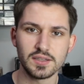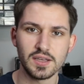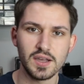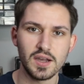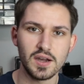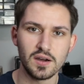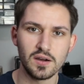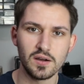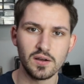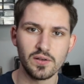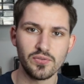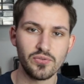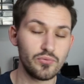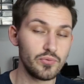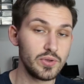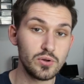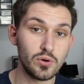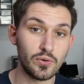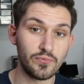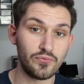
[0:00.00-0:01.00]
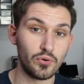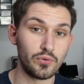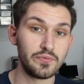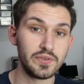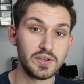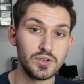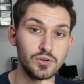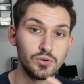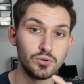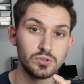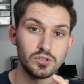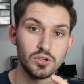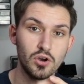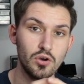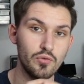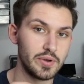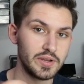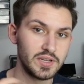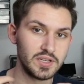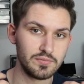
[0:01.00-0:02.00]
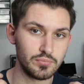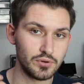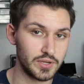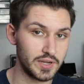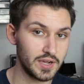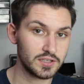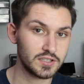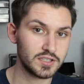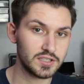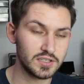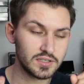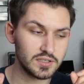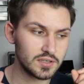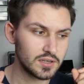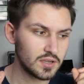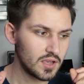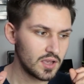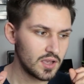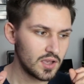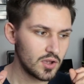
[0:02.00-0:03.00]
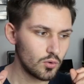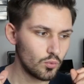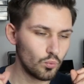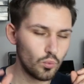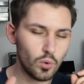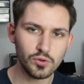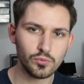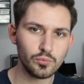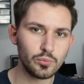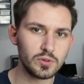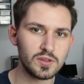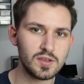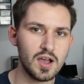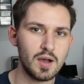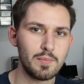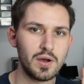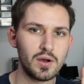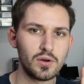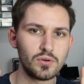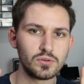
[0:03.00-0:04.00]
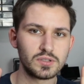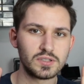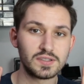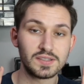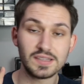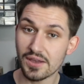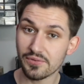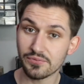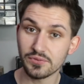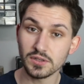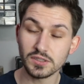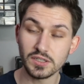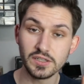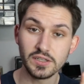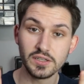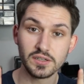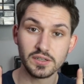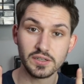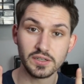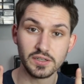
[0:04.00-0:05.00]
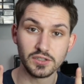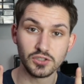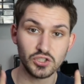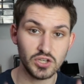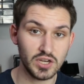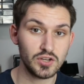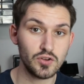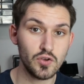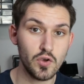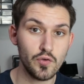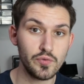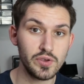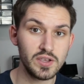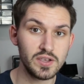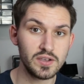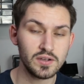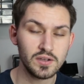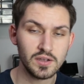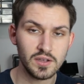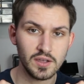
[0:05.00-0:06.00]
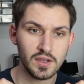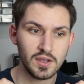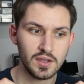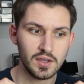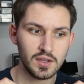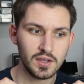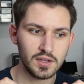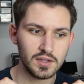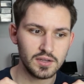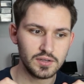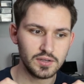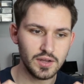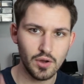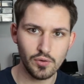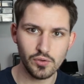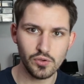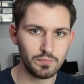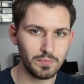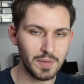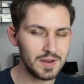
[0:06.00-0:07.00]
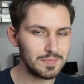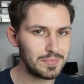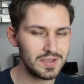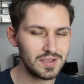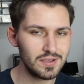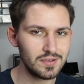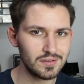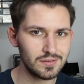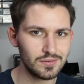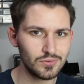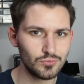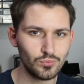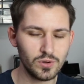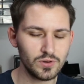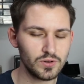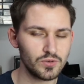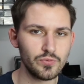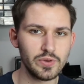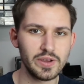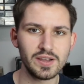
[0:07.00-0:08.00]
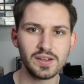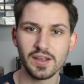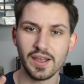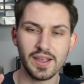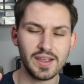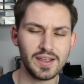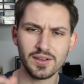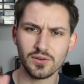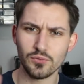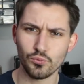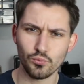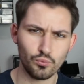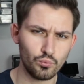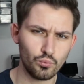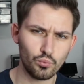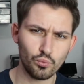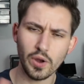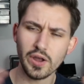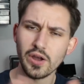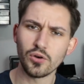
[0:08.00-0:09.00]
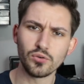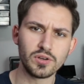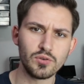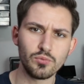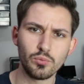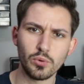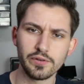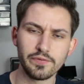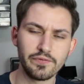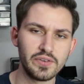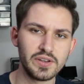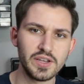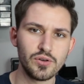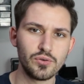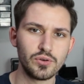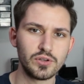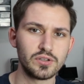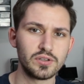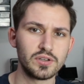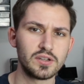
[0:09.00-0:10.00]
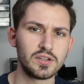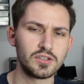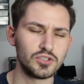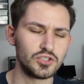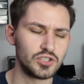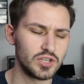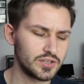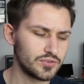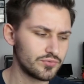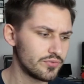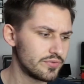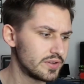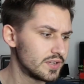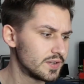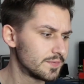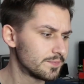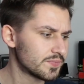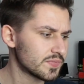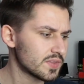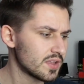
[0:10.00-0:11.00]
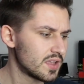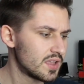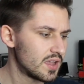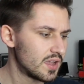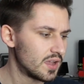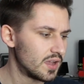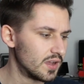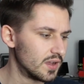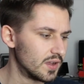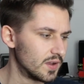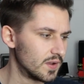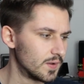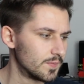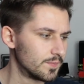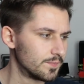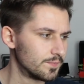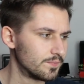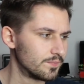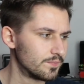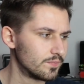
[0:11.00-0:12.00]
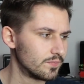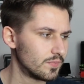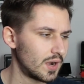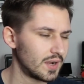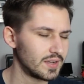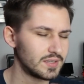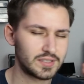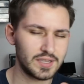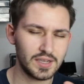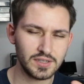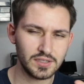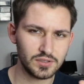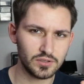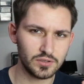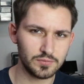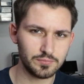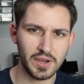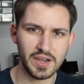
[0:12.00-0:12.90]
there are 3 or 4 videos already in production. One will come out definitely in January. Now you might be wondering, hey, why only 1 video in January? I said it on